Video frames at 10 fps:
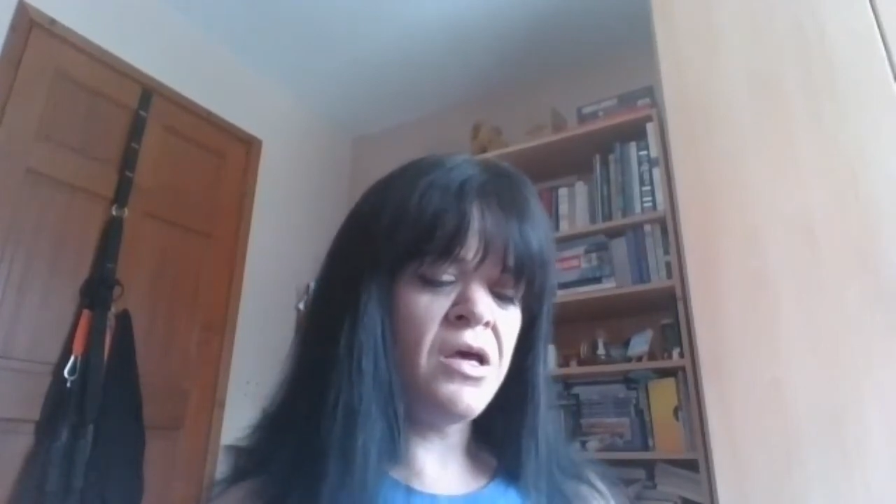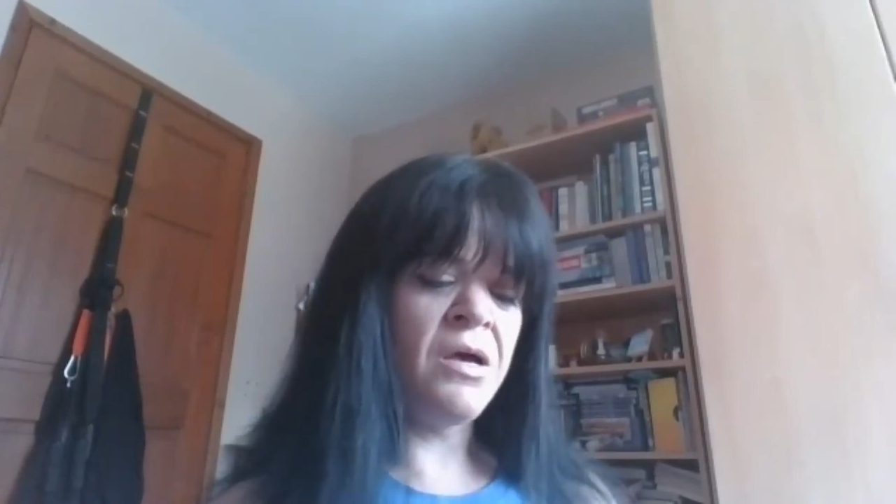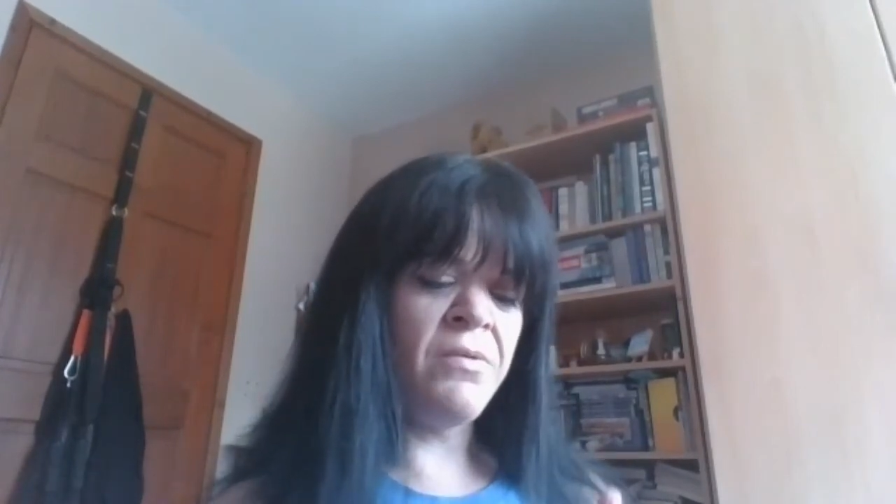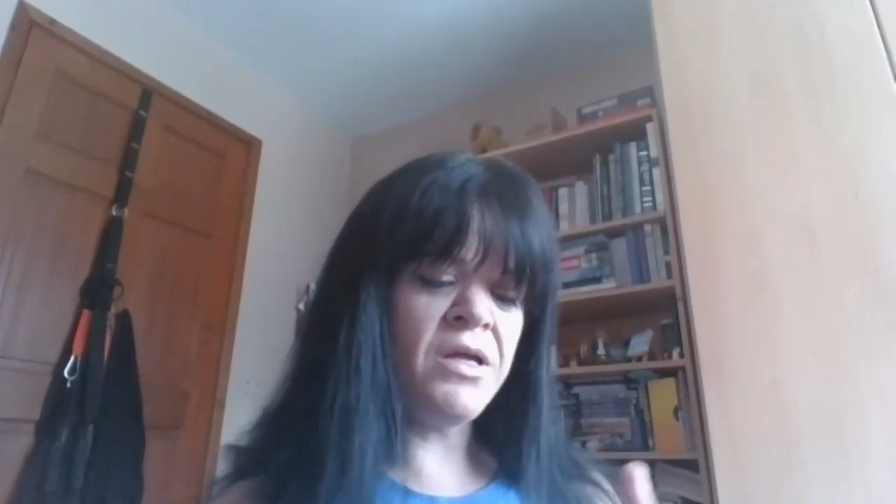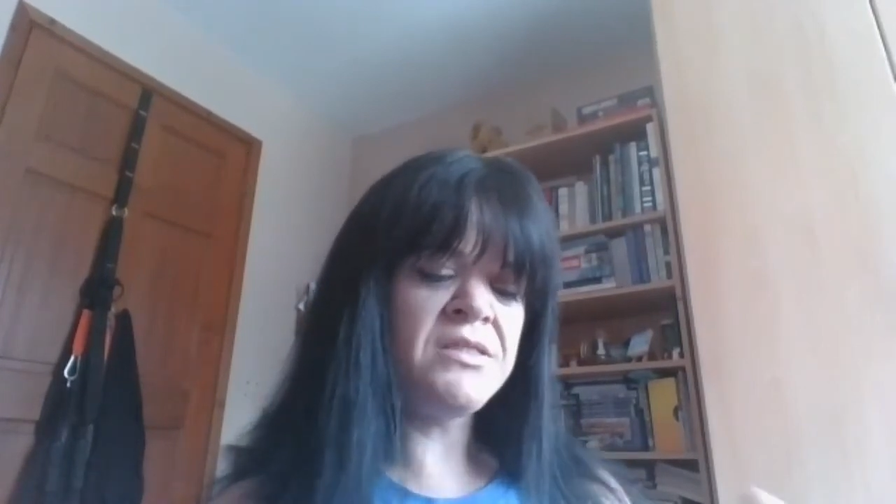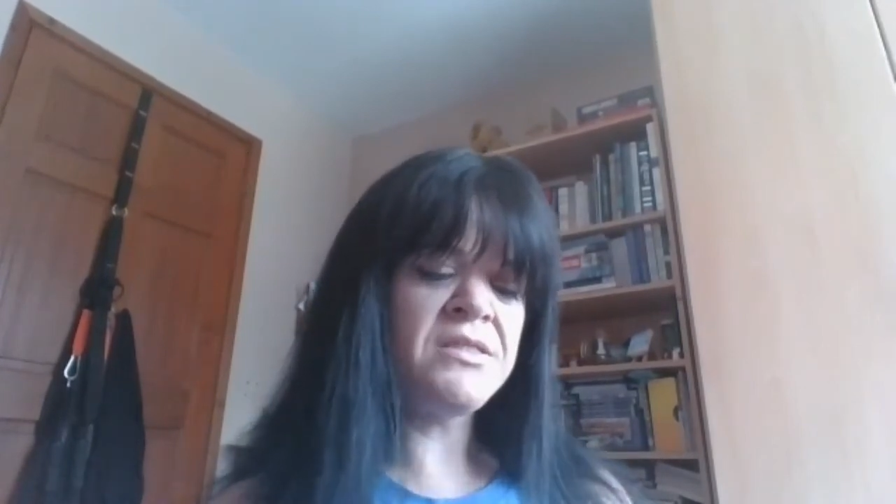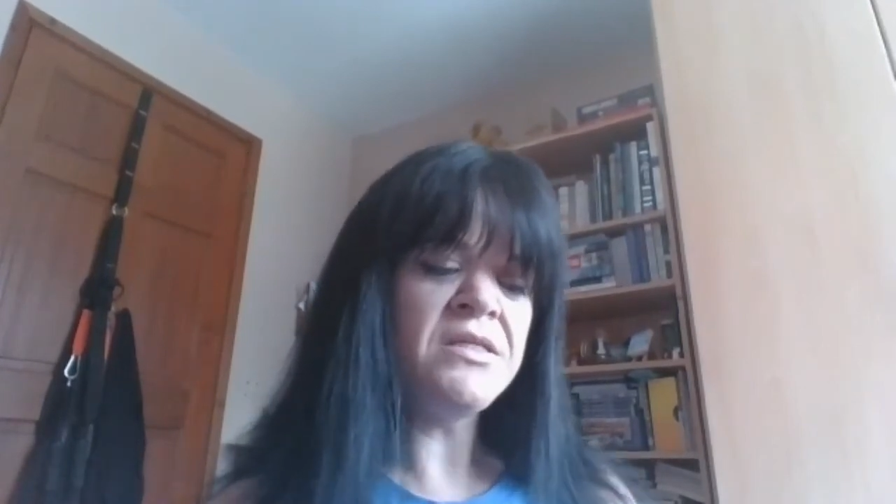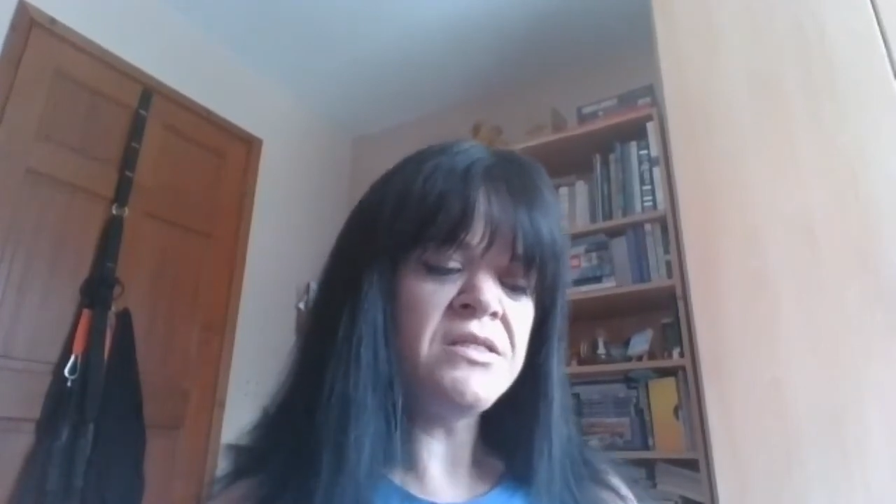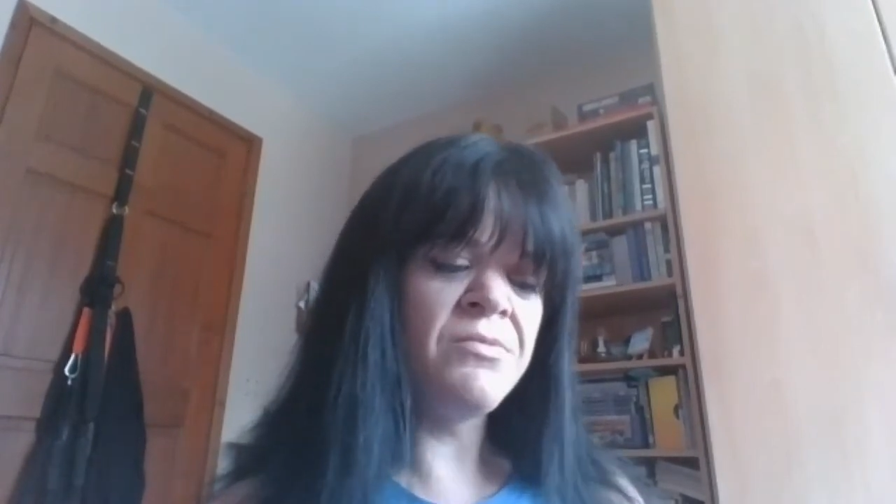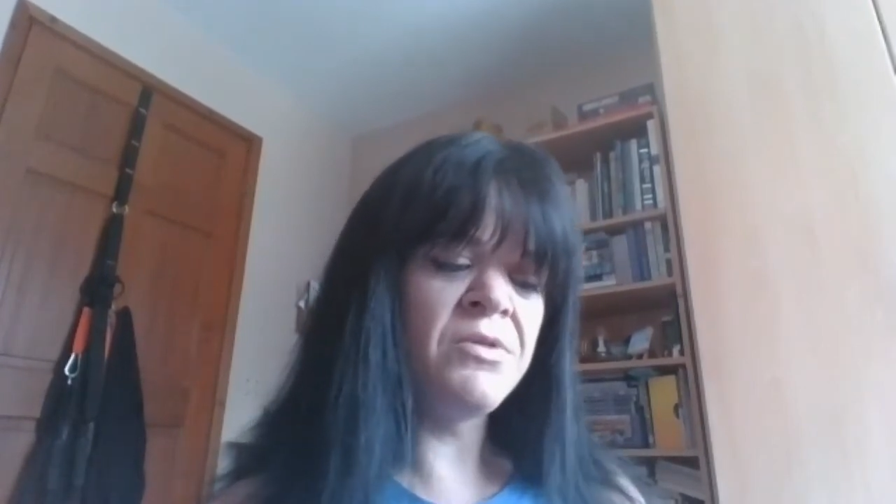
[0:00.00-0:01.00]
and when I
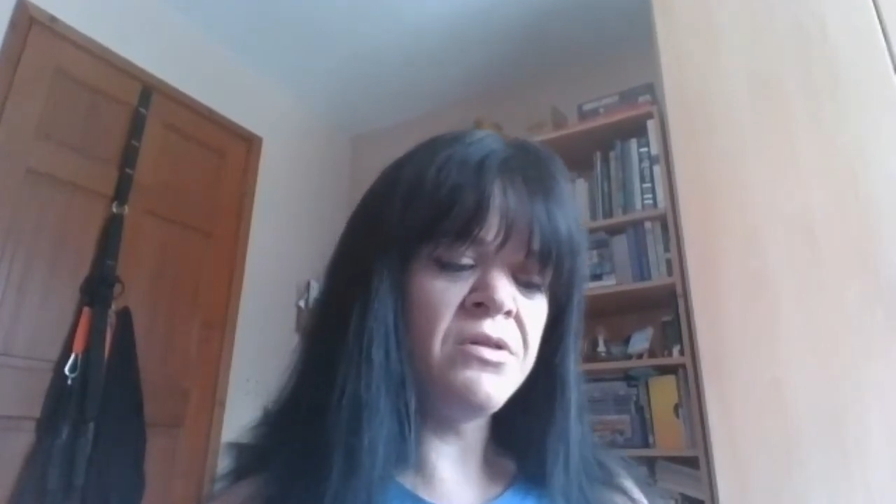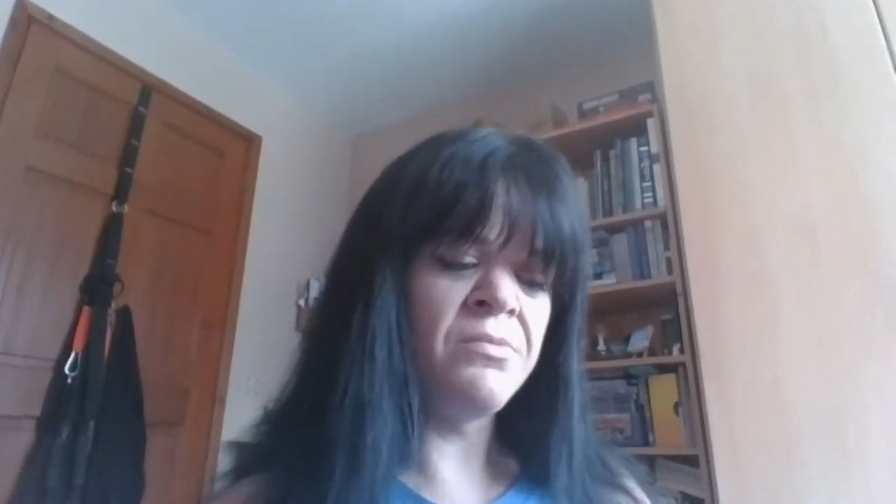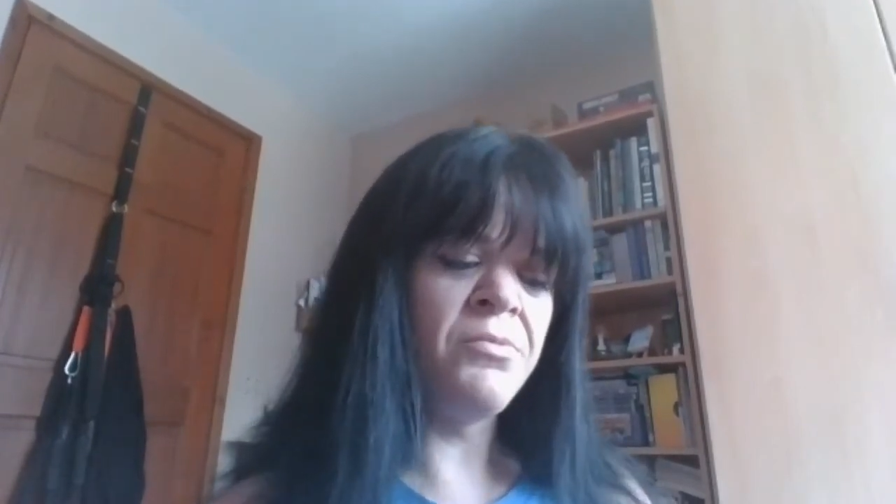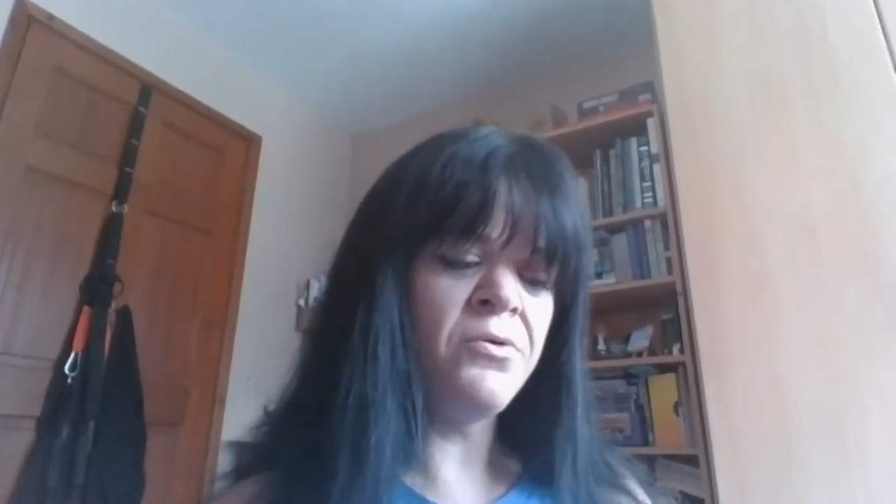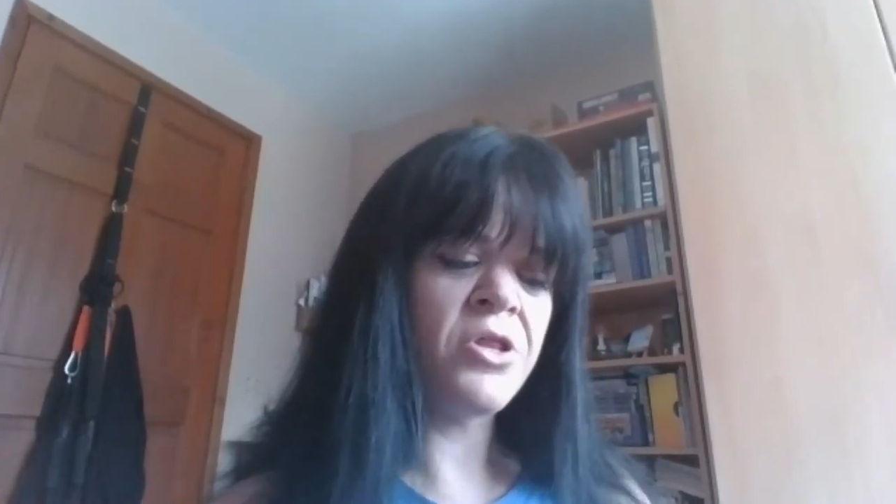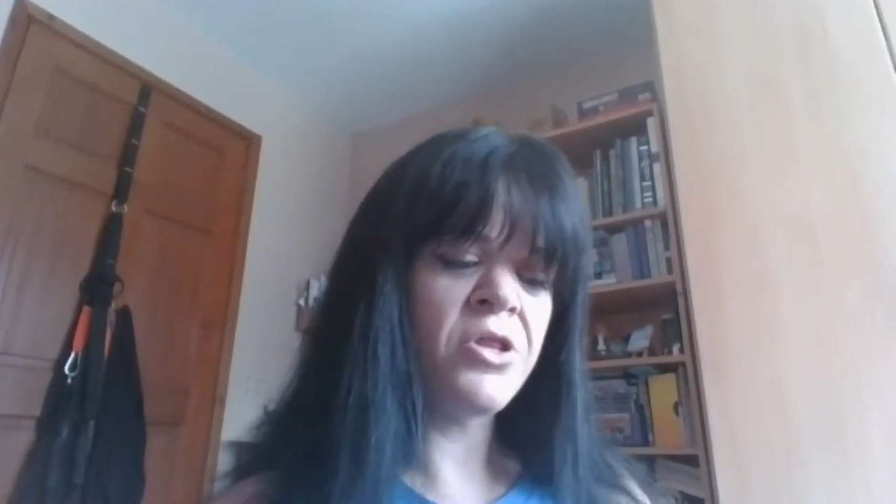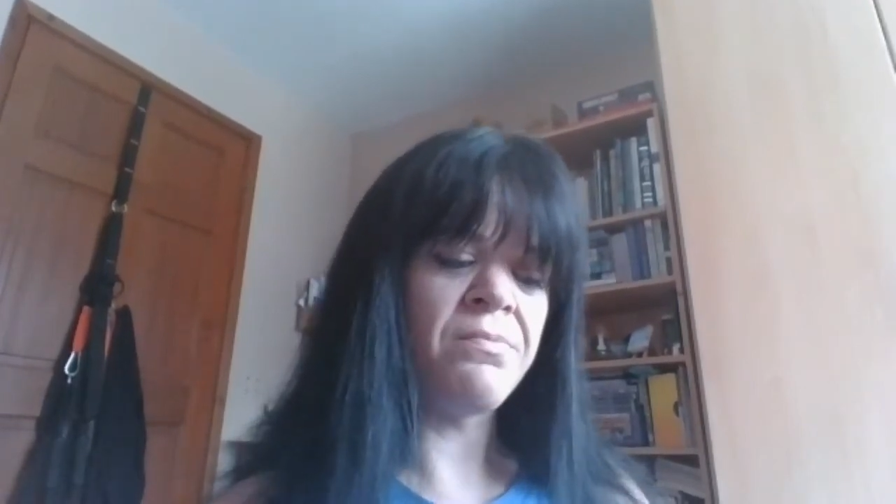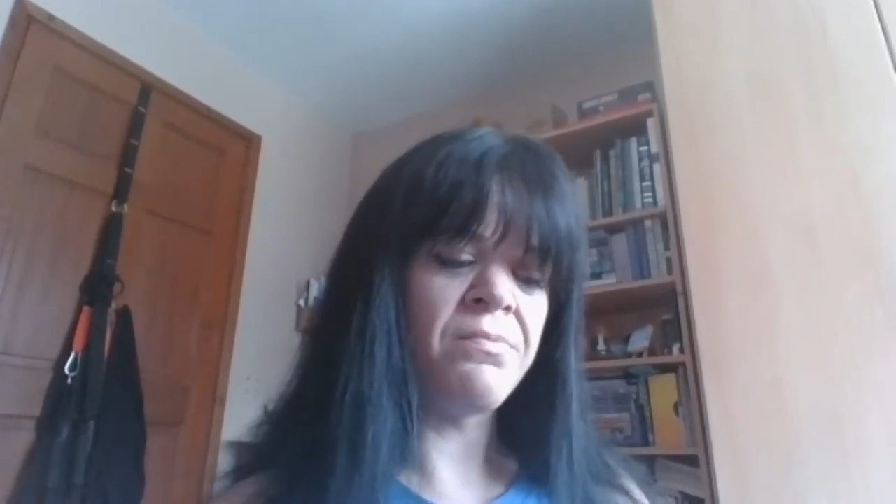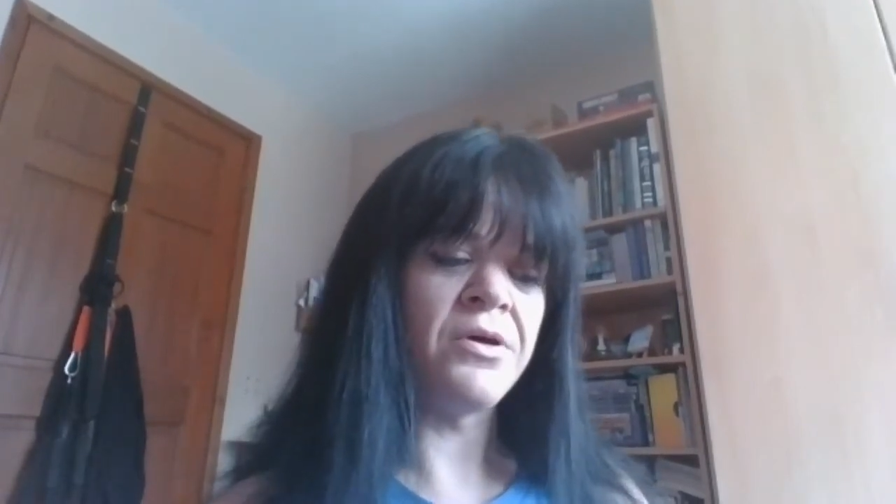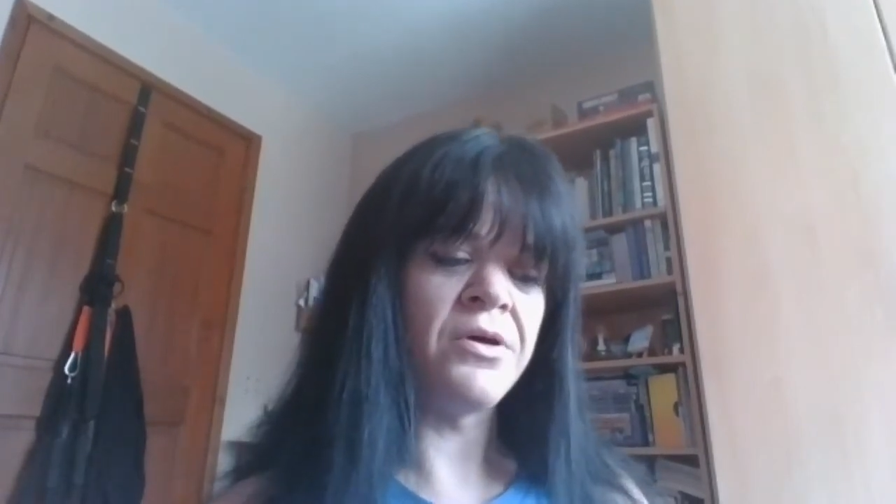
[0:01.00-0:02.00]
sent him the book
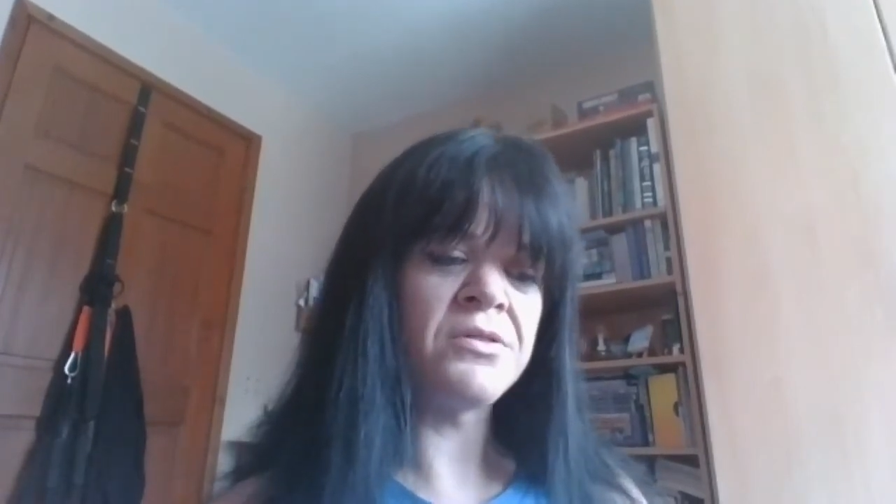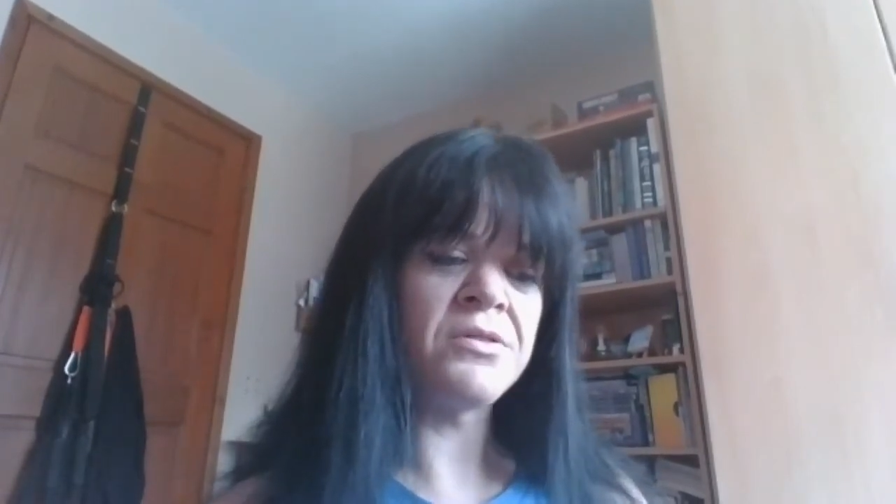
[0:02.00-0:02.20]
chapter